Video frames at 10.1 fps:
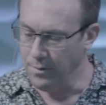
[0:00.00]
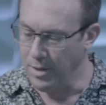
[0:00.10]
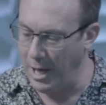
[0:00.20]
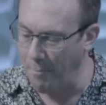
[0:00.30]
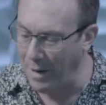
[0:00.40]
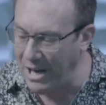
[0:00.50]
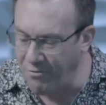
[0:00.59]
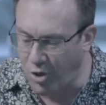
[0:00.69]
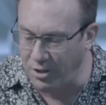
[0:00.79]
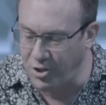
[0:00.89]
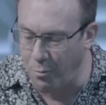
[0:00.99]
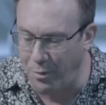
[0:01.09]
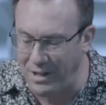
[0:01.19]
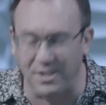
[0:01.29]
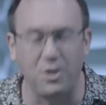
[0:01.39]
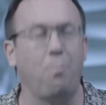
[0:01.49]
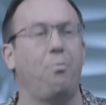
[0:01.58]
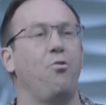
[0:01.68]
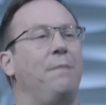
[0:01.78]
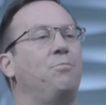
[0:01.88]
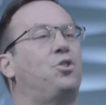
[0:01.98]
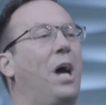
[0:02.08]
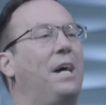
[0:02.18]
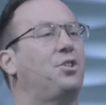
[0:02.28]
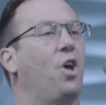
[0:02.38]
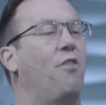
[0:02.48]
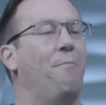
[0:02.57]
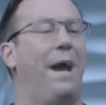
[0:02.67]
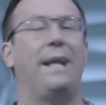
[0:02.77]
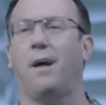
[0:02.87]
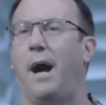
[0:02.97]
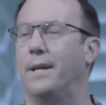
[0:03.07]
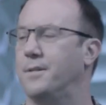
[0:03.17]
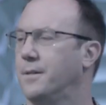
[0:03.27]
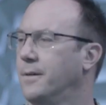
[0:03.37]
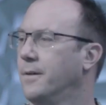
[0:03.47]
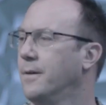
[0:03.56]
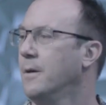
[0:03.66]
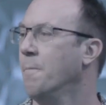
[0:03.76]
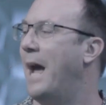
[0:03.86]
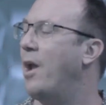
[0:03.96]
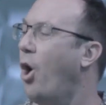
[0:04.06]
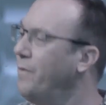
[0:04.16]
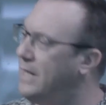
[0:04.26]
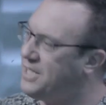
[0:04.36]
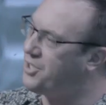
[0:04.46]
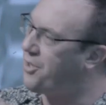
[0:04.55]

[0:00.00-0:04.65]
He believed God to be the supreme judge of mankind. And on these